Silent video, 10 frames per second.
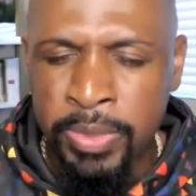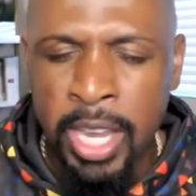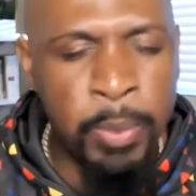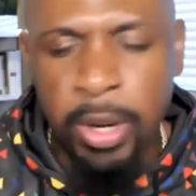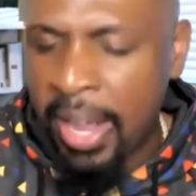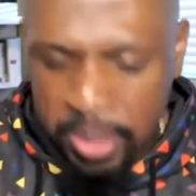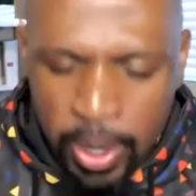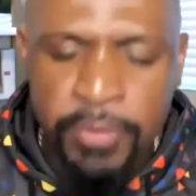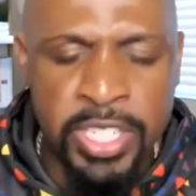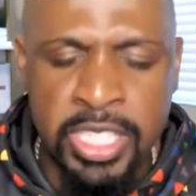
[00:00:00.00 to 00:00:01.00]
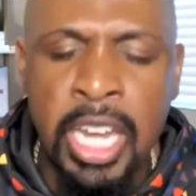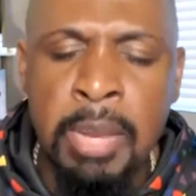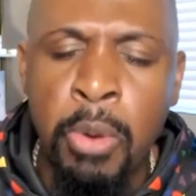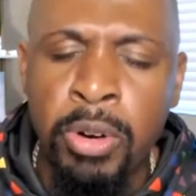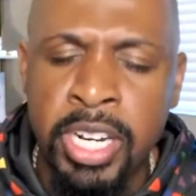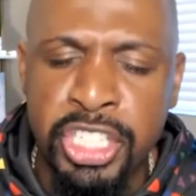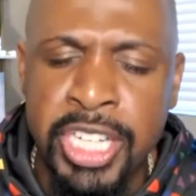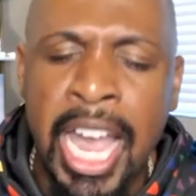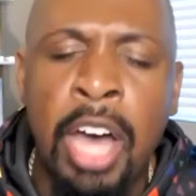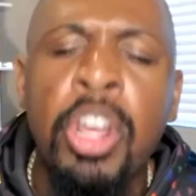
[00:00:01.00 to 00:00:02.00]
And we don't have to wait for Sunday morning to
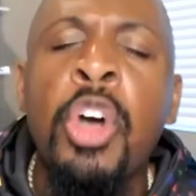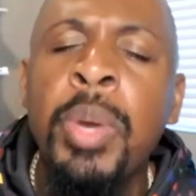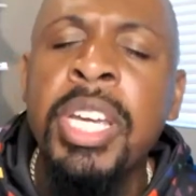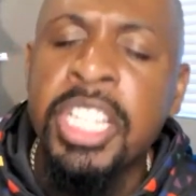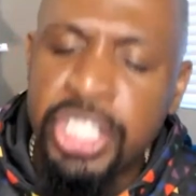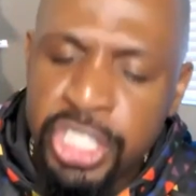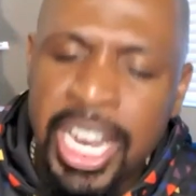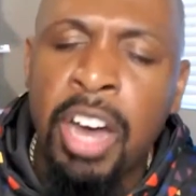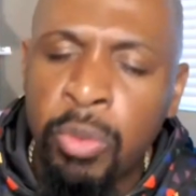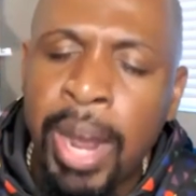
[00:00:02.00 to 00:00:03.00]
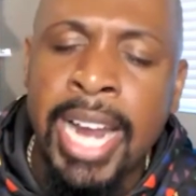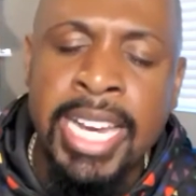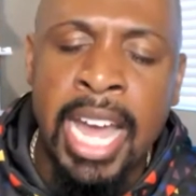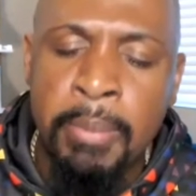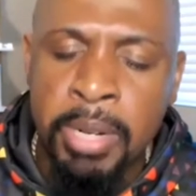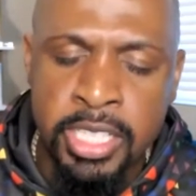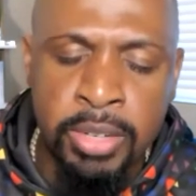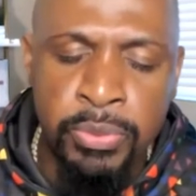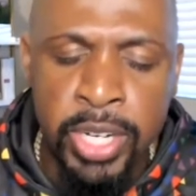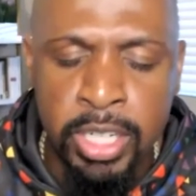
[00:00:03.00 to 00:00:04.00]
shout. We can shout right now because
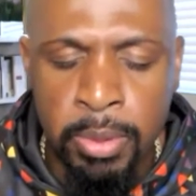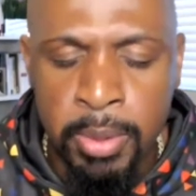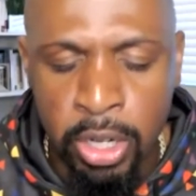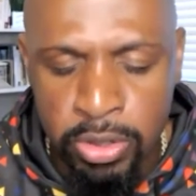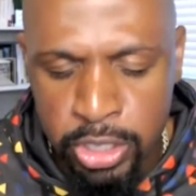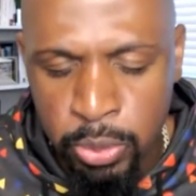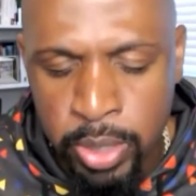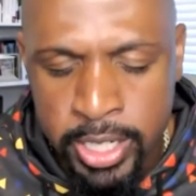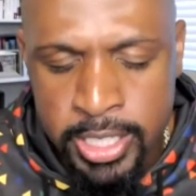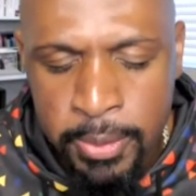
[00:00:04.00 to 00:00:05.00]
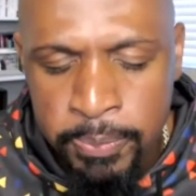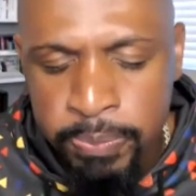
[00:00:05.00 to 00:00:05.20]
the victory belongs to us.